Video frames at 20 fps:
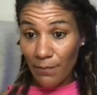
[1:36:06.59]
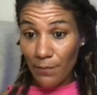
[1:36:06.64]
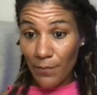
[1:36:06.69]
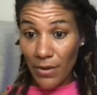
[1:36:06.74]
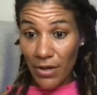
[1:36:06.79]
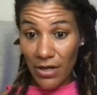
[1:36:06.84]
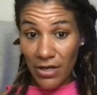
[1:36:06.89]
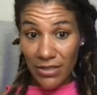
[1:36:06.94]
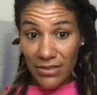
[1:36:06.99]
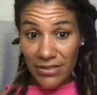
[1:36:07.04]

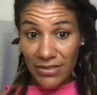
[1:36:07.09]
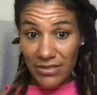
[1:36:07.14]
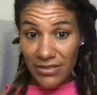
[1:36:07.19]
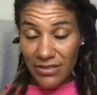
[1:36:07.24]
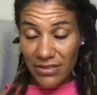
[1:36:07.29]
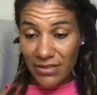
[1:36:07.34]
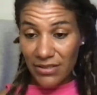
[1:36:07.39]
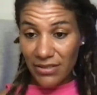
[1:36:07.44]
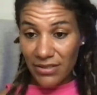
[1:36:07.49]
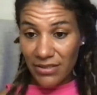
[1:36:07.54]
But
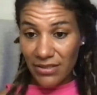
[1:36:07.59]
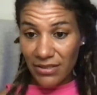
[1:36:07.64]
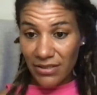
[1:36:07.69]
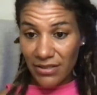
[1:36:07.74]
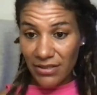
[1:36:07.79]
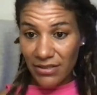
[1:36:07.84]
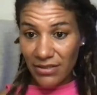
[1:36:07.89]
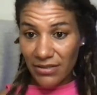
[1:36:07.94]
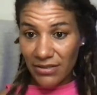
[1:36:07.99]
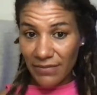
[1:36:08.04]

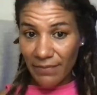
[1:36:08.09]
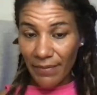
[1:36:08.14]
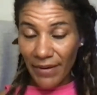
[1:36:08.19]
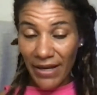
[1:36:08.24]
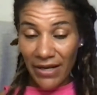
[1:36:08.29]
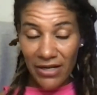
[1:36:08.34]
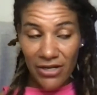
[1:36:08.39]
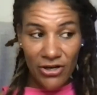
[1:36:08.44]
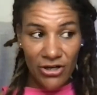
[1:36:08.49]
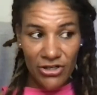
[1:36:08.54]

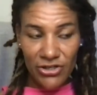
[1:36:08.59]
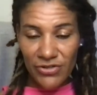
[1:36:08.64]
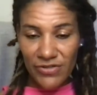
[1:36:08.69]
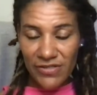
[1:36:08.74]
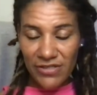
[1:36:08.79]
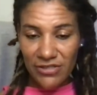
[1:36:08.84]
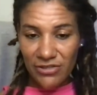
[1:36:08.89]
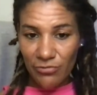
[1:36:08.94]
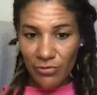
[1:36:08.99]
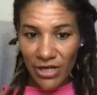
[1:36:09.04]
depending on your
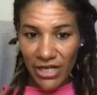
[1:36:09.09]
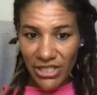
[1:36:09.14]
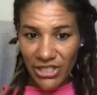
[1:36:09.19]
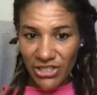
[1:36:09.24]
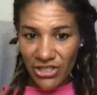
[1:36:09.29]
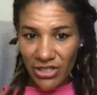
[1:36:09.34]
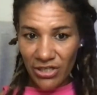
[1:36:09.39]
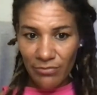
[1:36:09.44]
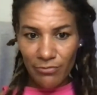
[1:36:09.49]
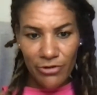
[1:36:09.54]

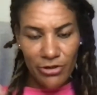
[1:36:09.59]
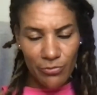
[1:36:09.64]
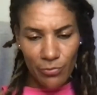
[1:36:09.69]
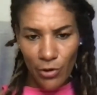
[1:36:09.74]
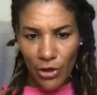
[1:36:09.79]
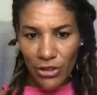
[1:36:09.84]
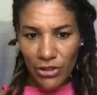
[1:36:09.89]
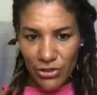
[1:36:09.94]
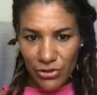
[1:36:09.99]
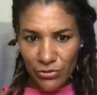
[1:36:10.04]
situation with
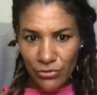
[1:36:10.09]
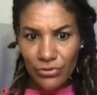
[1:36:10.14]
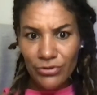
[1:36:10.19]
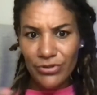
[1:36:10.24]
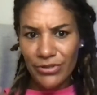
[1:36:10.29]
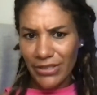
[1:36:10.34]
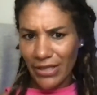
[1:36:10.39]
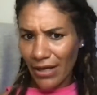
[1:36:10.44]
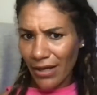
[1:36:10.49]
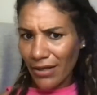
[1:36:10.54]
one tooth,
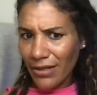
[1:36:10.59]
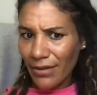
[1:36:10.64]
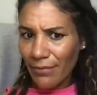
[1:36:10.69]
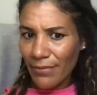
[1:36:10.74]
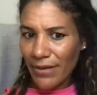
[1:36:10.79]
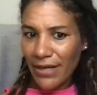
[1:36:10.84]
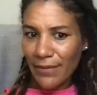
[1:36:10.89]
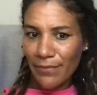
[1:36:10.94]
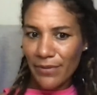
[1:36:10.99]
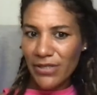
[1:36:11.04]
yeah, that
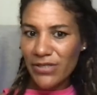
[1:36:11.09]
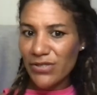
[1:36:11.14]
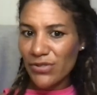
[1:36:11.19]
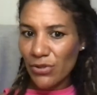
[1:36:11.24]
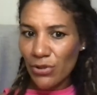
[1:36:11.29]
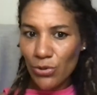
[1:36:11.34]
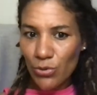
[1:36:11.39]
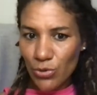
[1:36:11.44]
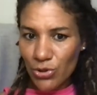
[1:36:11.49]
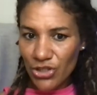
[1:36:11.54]
might be a
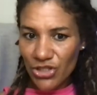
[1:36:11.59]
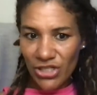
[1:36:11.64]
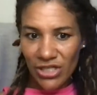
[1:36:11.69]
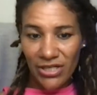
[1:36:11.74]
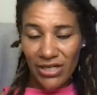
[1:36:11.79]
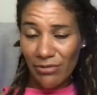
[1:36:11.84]
solution.